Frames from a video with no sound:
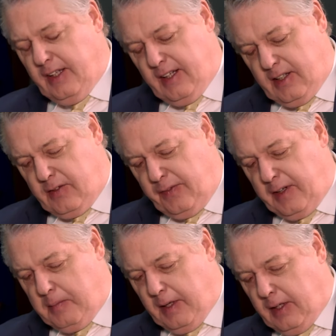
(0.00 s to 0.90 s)
that it's
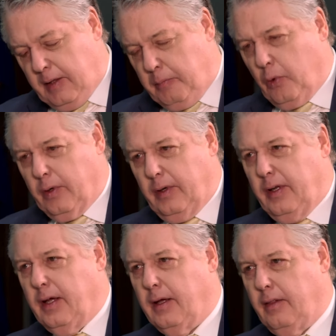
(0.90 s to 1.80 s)
fundamentally
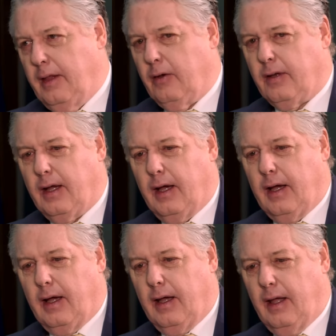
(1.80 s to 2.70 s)
important
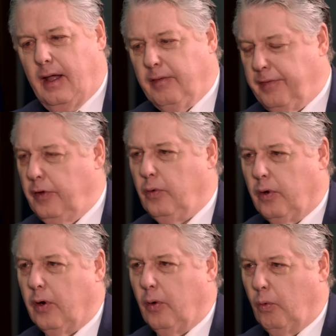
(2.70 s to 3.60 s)
that if you
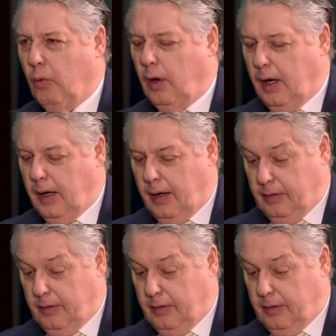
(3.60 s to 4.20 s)
are